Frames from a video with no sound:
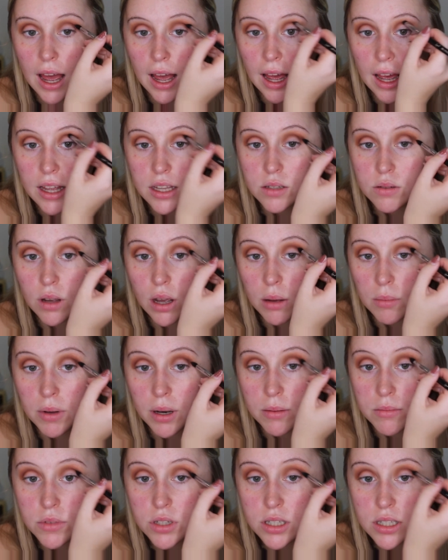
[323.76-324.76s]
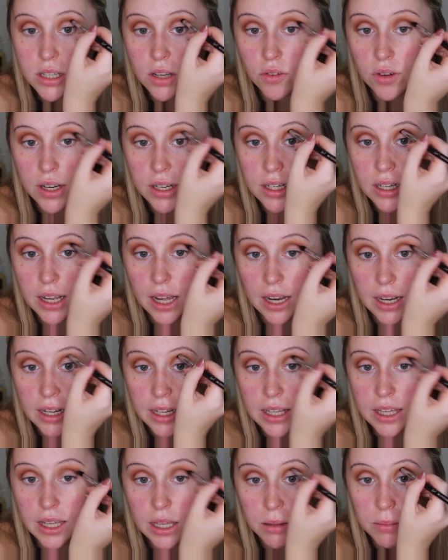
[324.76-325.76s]
as well, but I'm just going to kind
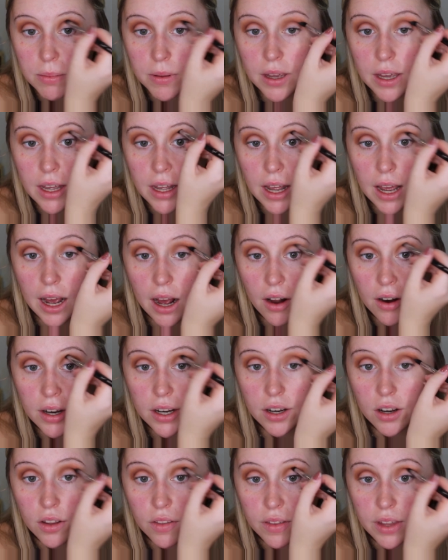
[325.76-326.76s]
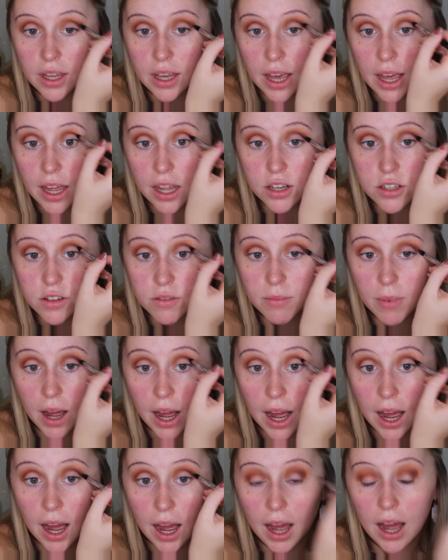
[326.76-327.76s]
of keep it out here on the edge of my
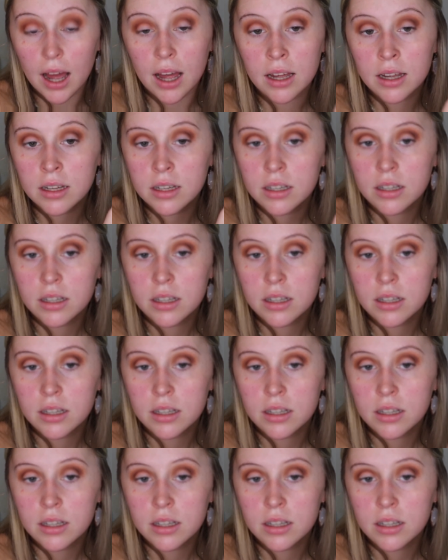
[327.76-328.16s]
eye